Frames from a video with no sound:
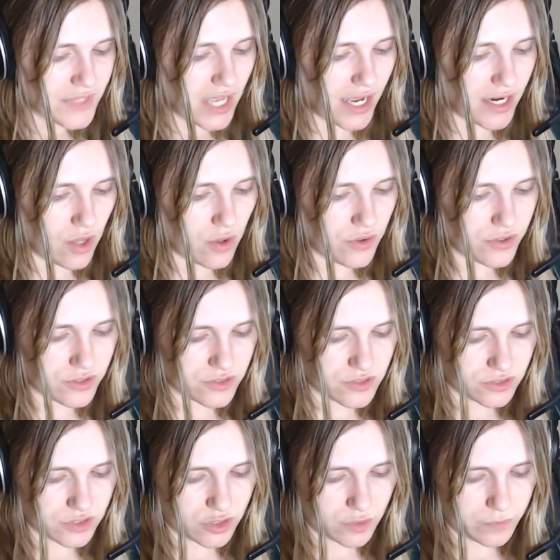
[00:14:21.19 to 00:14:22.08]
I know
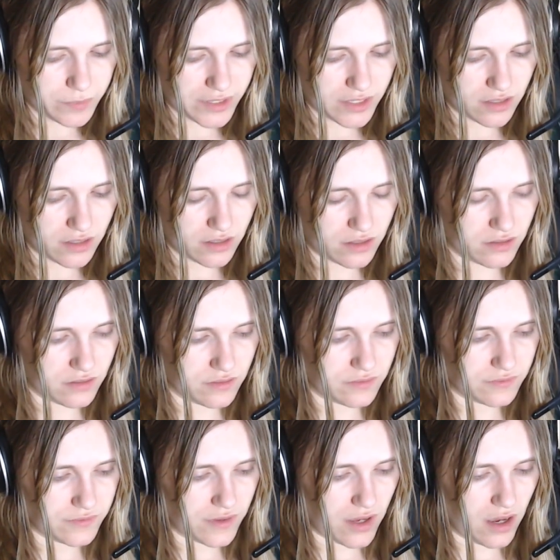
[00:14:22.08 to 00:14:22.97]
there's a little bit
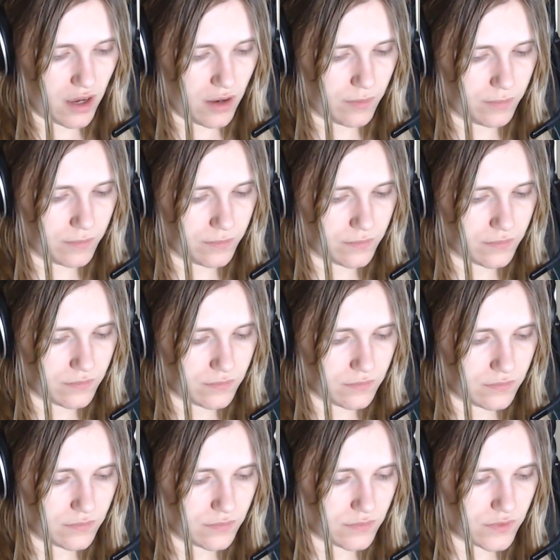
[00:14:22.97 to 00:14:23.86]
of,
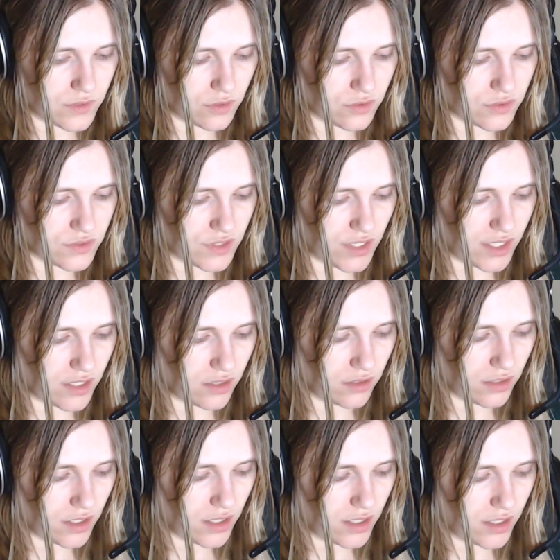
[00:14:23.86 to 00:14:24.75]
there's like
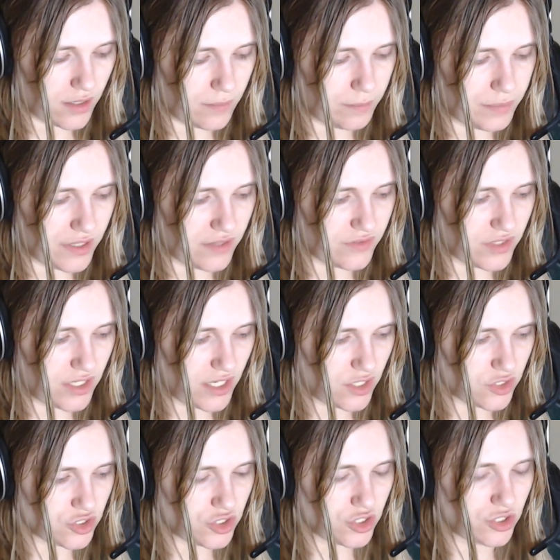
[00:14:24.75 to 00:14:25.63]
a bit of an
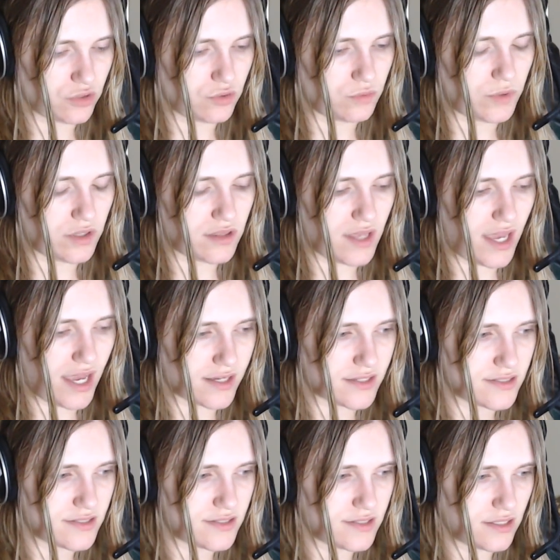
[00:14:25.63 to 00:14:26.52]
issue with
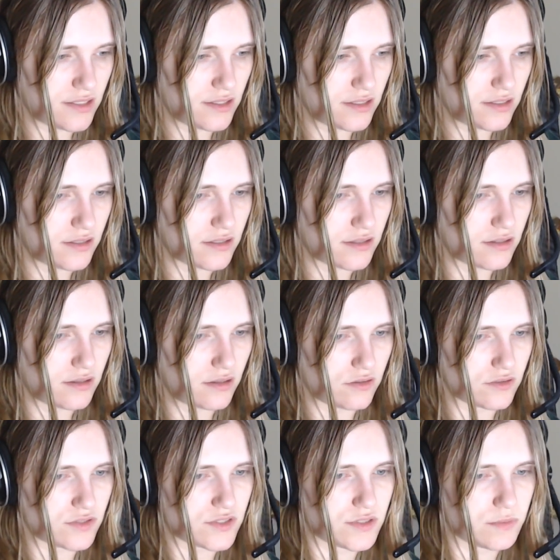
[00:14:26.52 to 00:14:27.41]
Xseed.
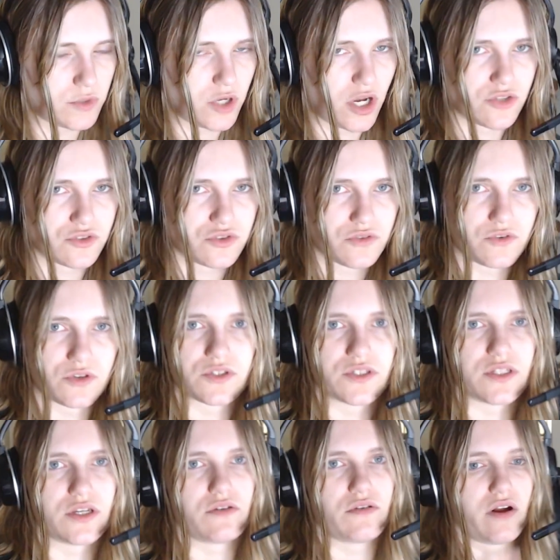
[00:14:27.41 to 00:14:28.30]
There's some
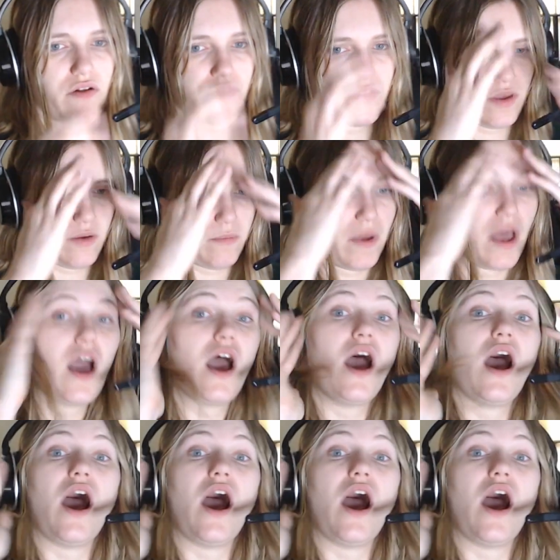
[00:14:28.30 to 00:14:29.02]
controversy around them.